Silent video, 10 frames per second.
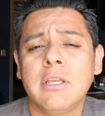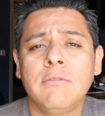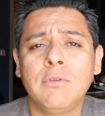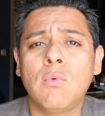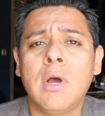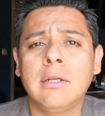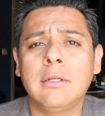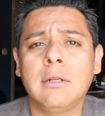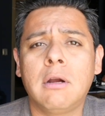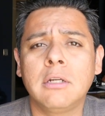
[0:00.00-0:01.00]
If you want
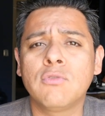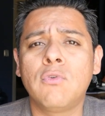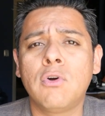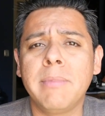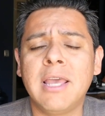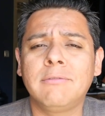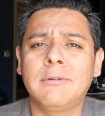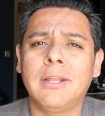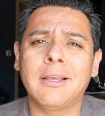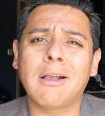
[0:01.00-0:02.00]
large format
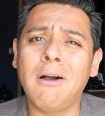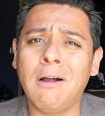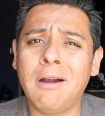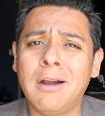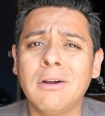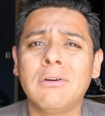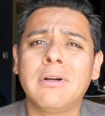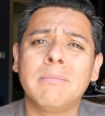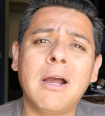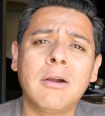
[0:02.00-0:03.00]
for like a car
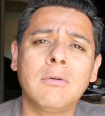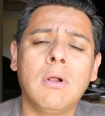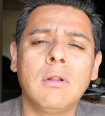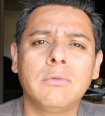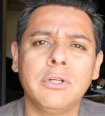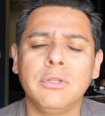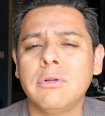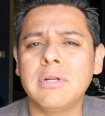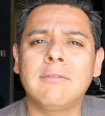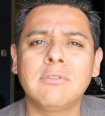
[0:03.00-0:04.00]
or a Powerwall where you
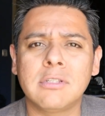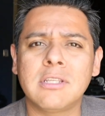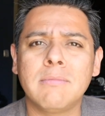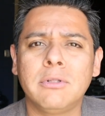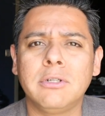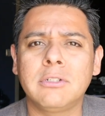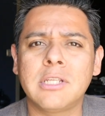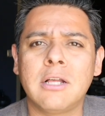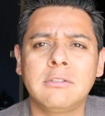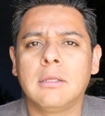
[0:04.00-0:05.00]
don't have to assemble your
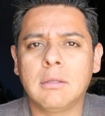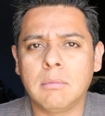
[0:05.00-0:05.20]
cells,